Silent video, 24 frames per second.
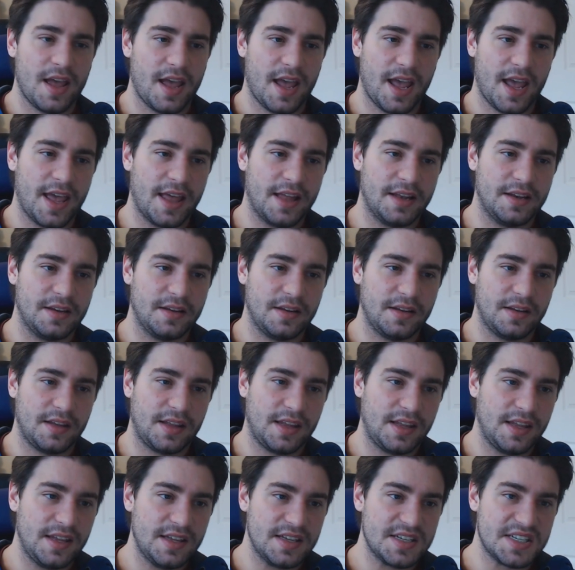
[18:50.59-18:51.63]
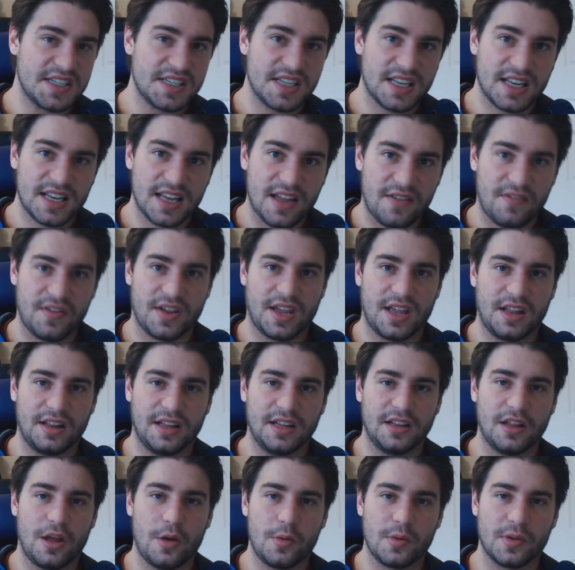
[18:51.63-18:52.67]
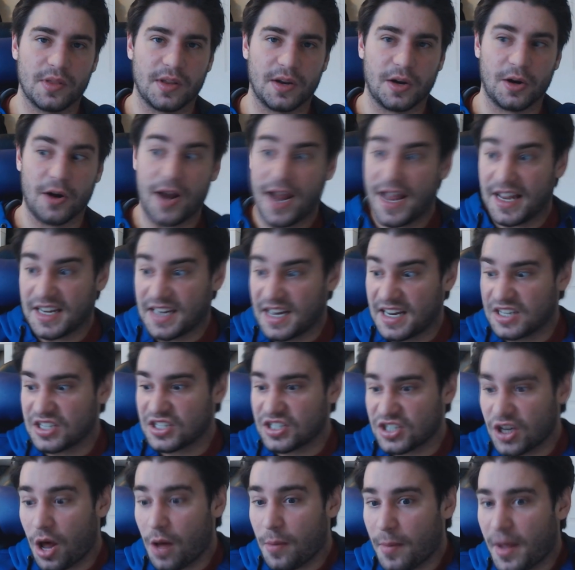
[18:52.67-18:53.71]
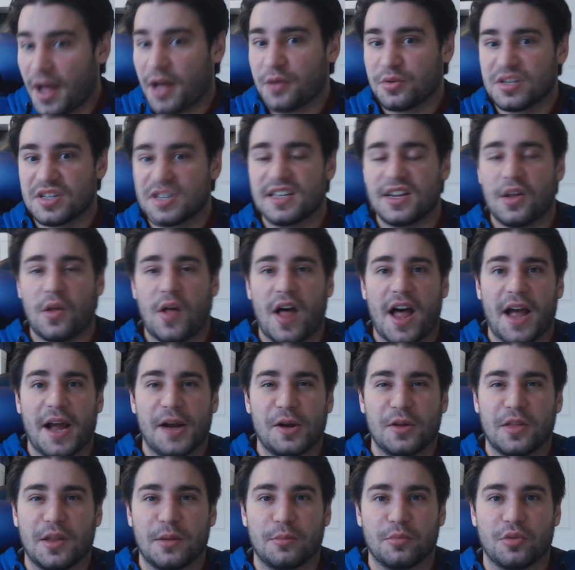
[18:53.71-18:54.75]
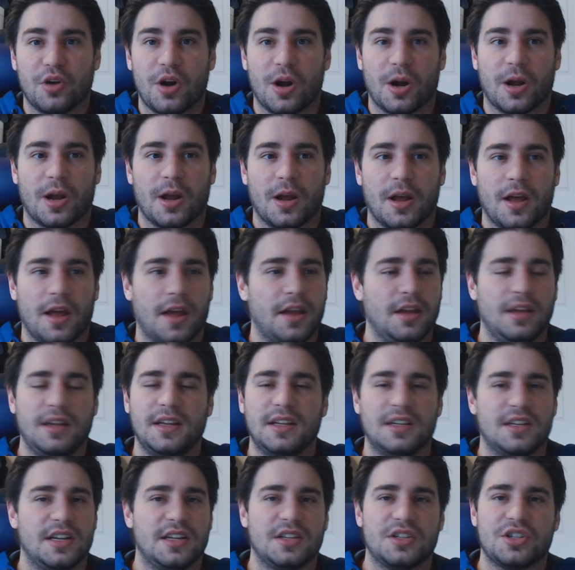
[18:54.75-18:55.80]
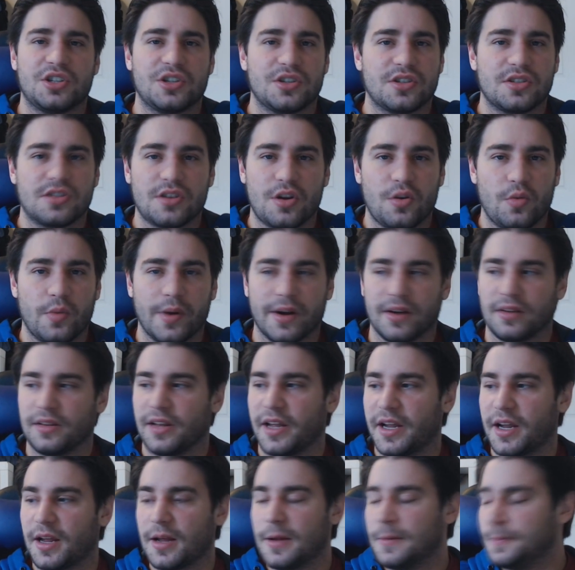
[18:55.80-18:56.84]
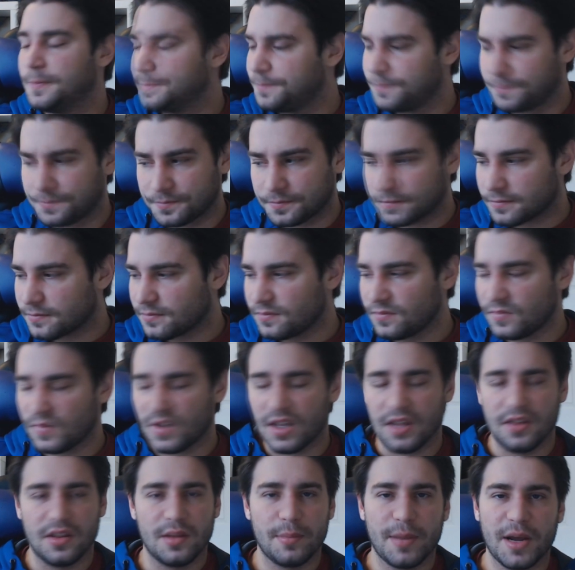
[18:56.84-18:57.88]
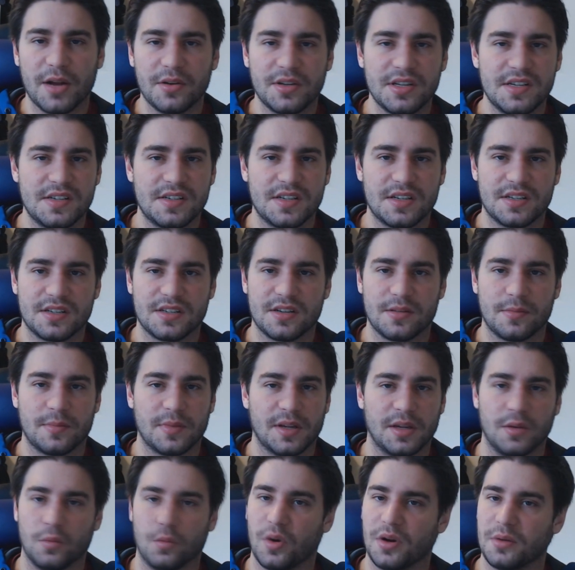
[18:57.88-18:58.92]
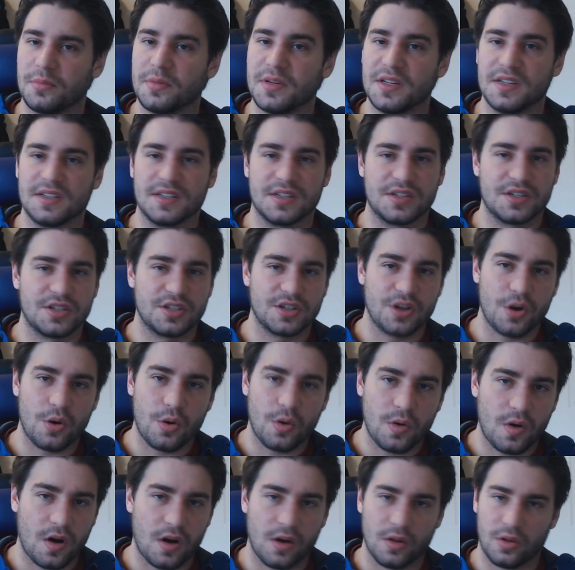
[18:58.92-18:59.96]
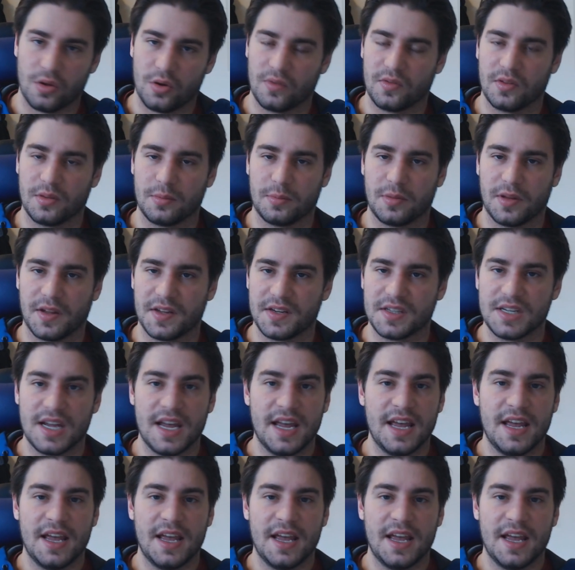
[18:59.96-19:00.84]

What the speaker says: And he is significantly lower than her, and is somehow still higher than Brook. It's just so weird. The bounty system in One Piece is so all over the place.